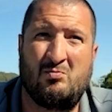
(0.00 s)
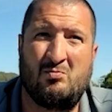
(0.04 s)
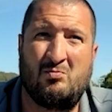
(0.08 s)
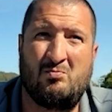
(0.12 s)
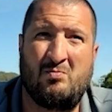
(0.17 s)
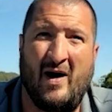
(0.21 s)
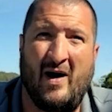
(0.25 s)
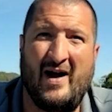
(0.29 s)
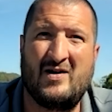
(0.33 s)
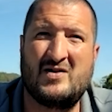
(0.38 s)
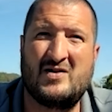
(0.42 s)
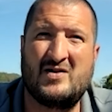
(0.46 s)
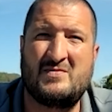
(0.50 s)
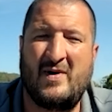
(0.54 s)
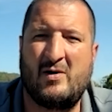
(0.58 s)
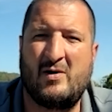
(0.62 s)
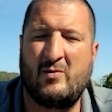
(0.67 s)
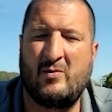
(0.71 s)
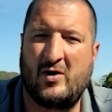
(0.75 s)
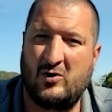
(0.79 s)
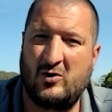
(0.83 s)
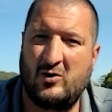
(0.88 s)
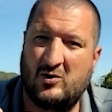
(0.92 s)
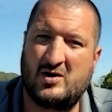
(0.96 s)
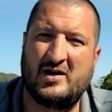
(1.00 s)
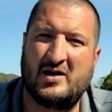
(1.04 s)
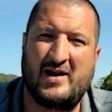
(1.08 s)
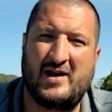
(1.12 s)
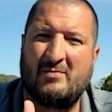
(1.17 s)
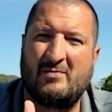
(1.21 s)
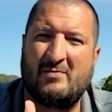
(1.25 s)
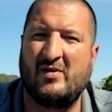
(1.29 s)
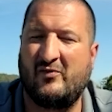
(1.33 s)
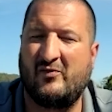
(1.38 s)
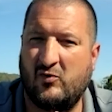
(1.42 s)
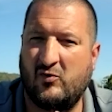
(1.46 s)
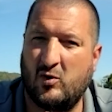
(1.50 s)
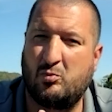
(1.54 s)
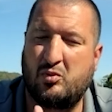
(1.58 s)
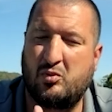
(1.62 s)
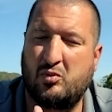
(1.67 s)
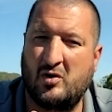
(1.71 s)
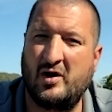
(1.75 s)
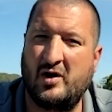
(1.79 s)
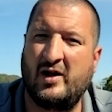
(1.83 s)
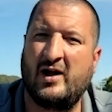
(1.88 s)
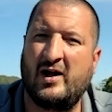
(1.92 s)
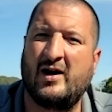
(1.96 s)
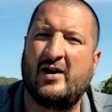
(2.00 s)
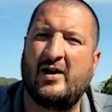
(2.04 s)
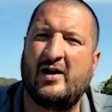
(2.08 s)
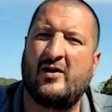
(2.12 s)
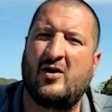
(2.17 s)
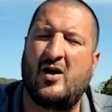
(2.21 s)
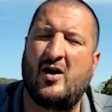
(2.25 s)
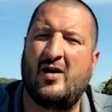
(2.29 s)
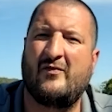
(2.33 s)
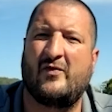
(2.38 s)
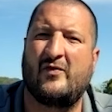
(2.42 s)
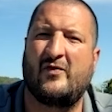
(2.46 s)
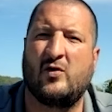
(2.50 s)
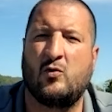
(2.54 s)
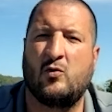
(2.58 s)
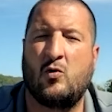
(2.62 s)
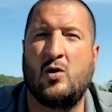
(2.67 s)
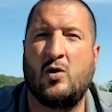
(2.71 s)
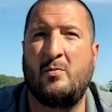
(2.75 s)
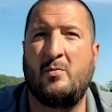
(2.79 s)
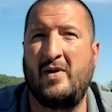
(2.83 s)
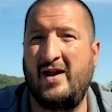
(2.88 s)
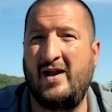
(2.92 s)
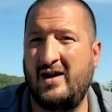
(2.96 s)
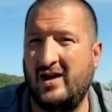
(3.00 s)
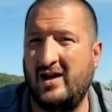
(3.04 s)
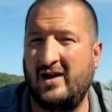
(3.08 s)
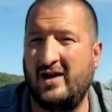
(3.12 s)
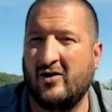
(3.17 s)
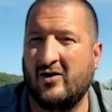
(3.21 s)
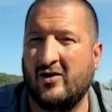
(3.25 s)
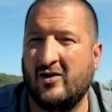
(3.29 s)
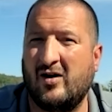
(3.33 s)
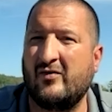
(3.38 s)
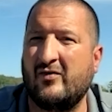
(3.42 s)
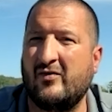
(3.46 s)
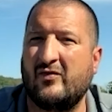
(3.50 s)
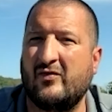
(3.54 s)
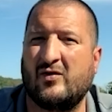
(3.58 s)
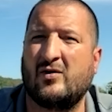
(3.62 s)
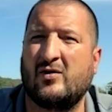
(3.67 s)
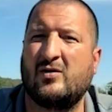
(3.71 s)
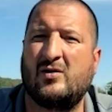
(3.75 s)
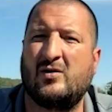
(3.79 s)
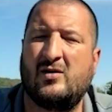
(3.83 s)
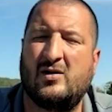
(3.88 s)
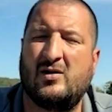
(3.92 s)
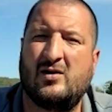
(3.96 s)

buyers might want to look at that before putting in an offer or making an offer